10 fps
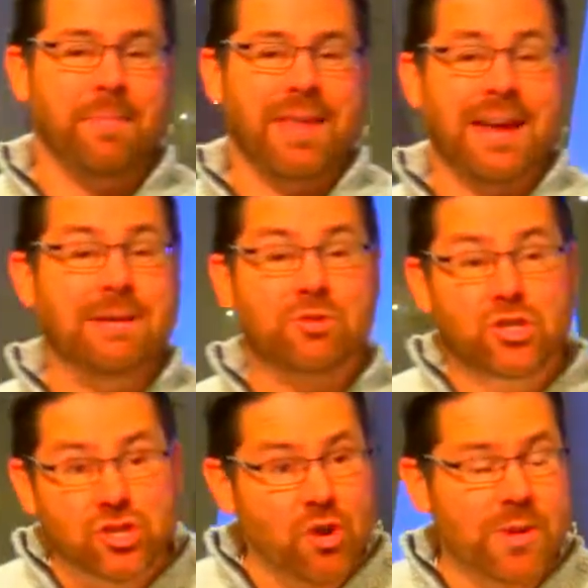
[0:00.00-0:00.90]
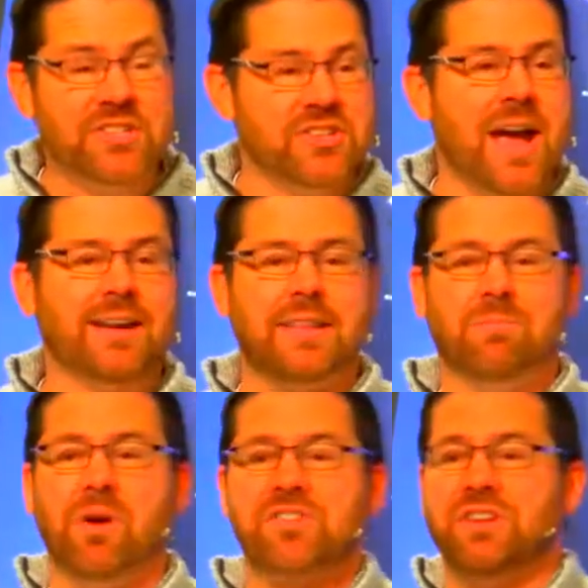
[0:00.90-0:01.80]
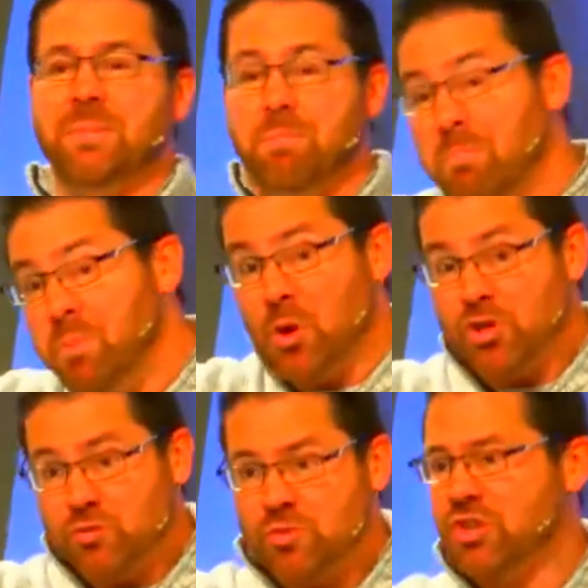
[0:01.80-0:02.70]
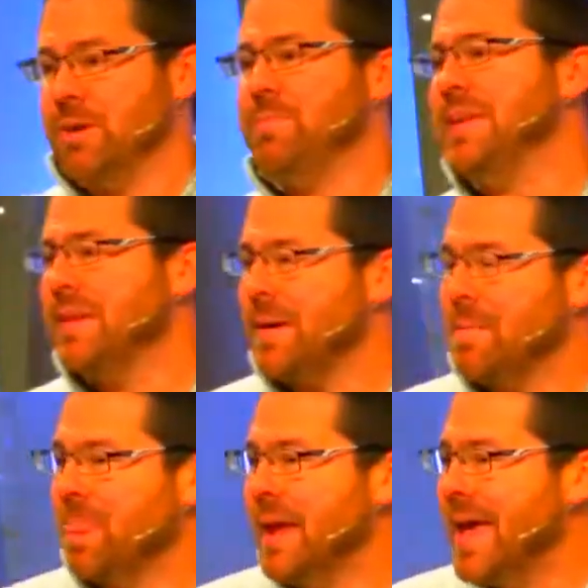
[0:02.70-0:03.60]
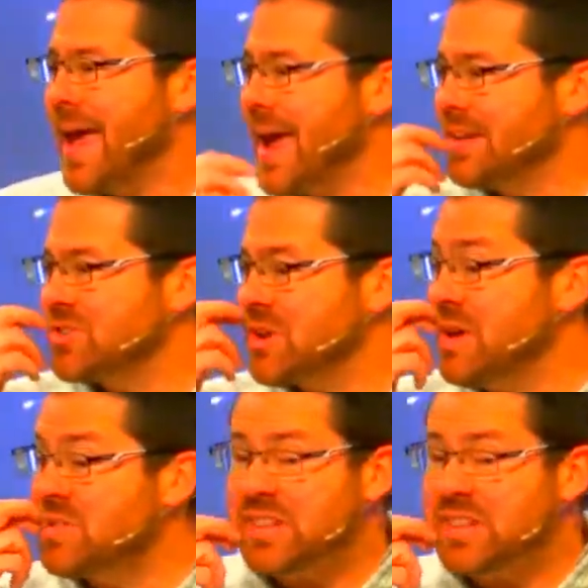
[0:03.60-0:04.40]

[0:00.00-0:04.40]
And he was so excited that President Bush was going to be there. And so he was at